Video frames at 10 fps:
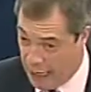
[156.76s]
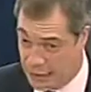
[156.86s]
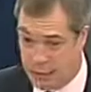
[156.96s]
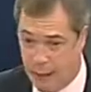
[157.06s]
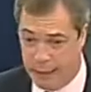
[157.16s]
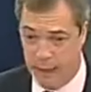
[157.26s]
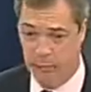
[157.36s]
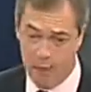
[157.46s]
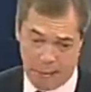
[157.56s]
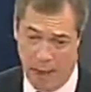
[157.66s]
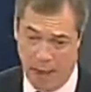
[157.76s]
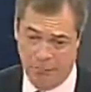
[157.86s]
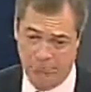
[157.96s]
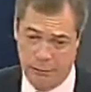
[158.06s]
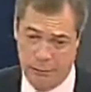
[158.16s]
I suspect it will be
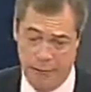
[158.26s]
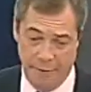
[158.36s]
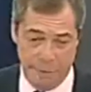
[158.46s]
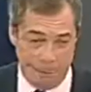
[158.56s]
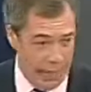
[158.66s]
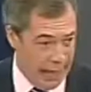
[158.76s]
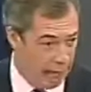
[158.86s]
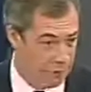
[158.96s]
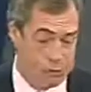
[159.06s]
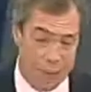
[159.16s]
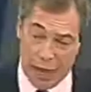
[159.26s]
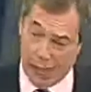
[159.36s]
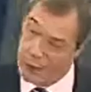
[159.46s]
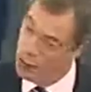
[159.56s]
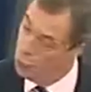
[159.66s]
Spain. And the bailout for Spain